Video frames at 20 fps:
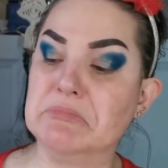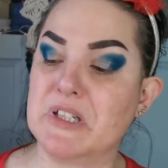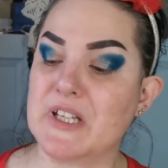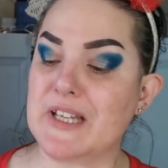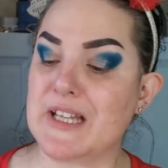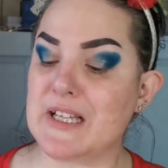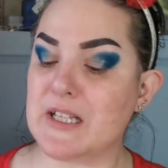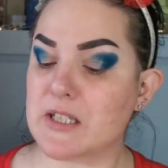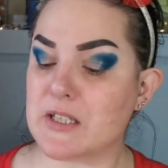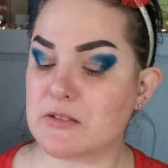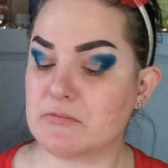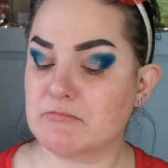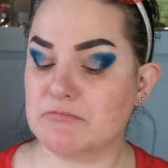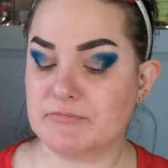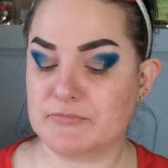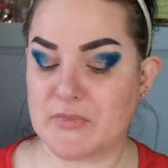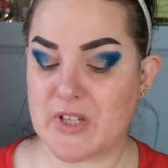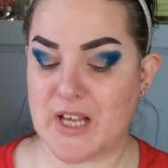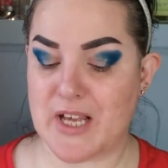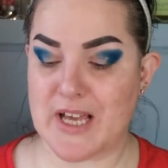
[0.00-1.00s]
I think.
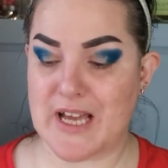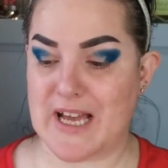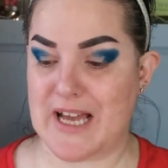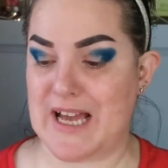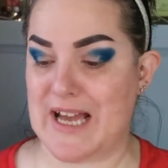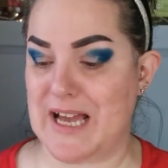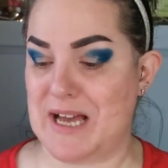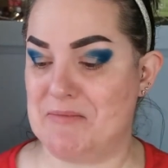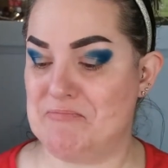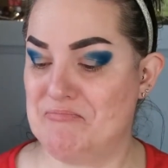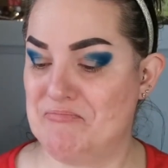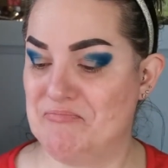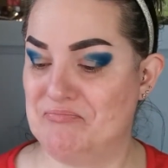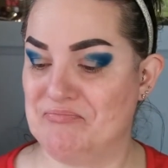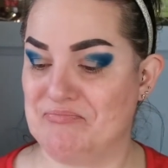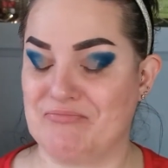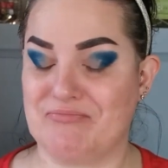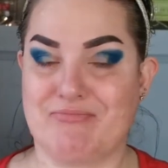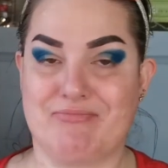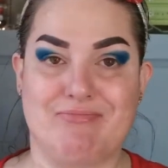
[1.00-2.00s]
Um,
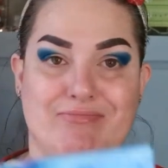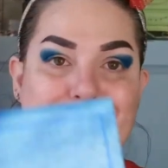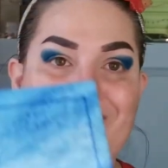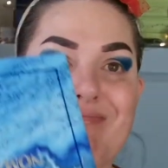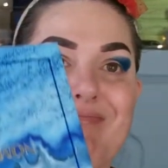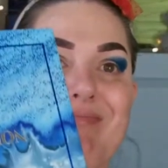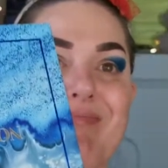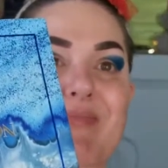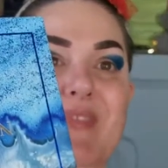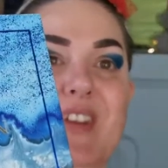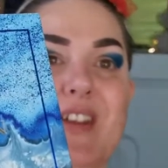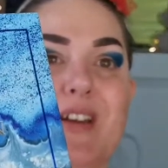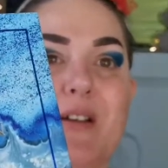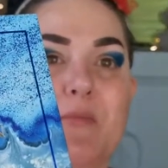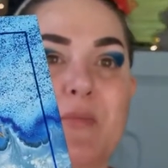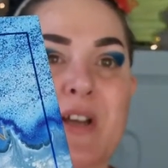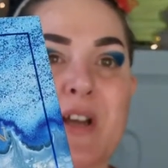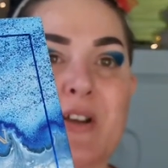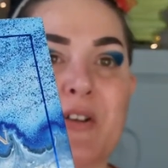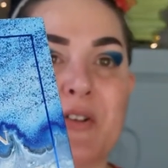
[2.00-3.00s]

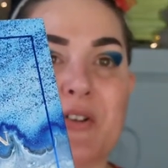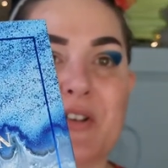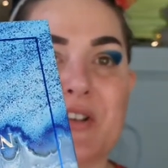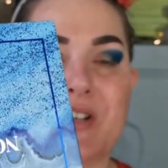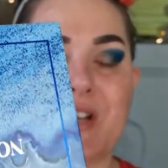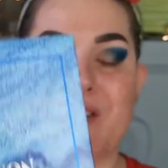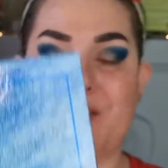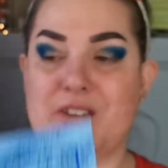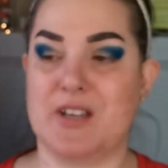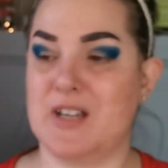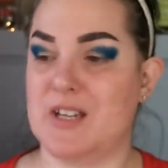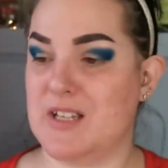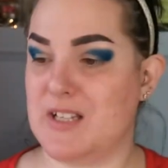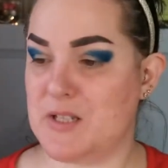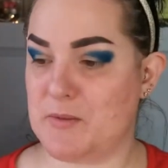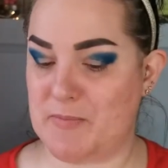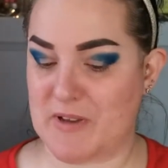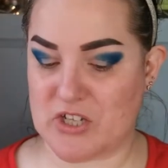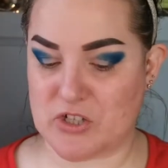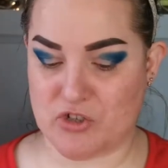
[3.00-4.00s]
I'm going on another
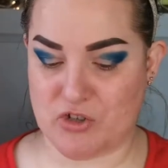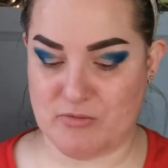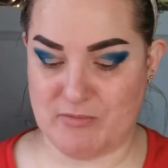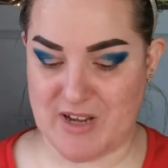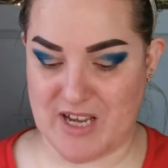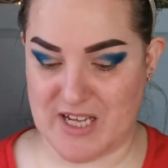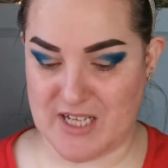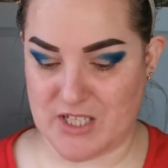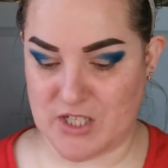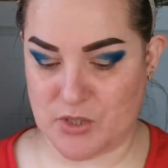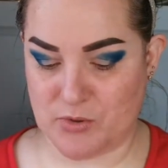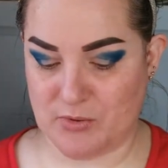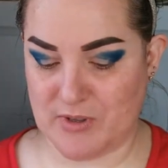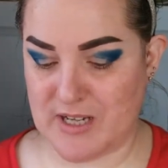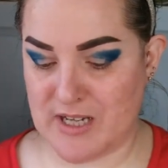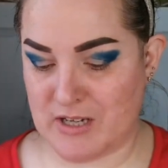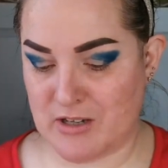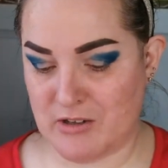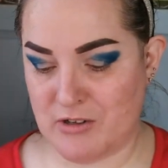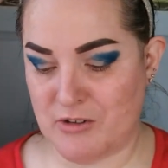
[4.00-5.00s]
Spectrum A
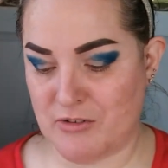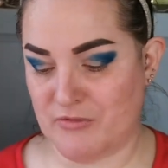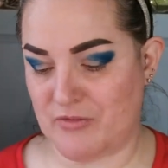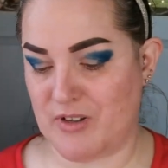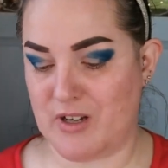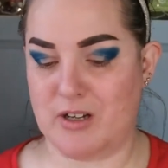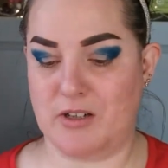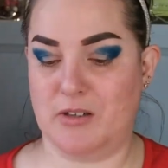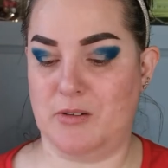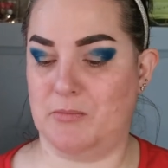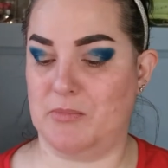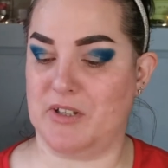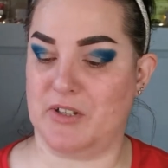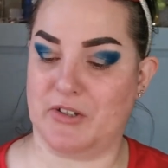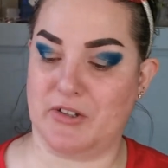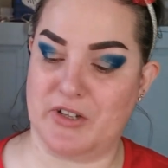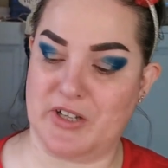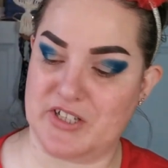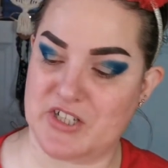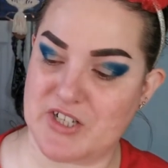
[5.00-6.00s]
twelve. Oh my
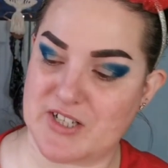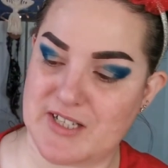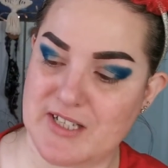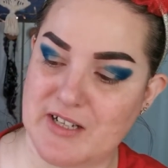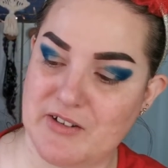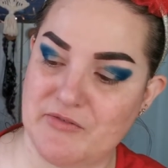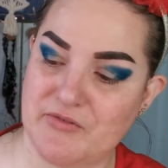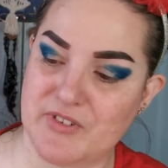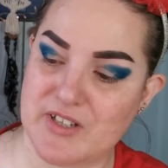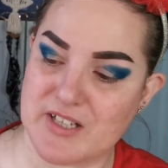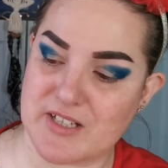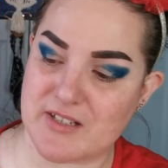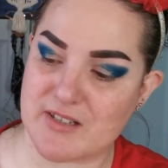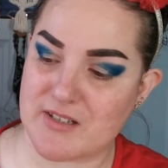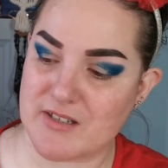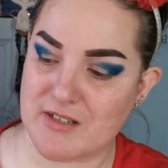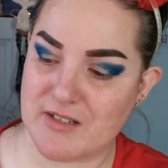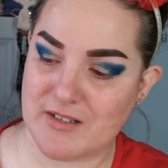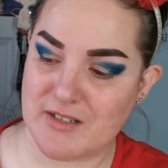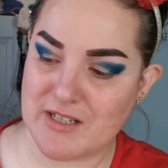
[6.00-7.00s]
god, I just love
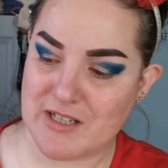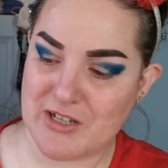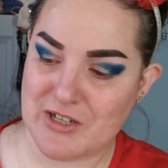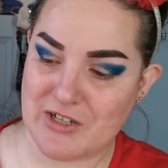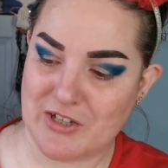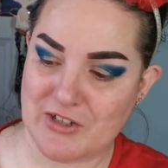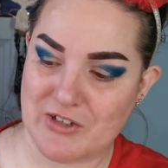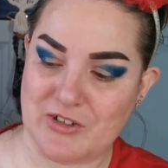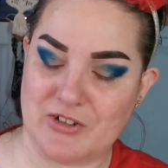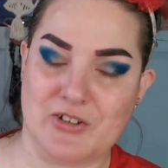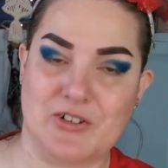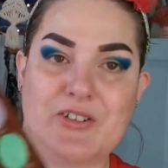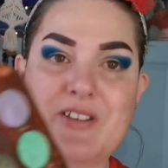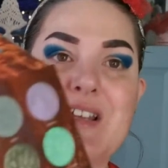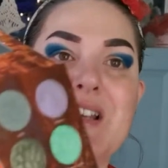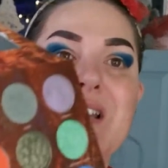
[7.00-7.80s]
this Look at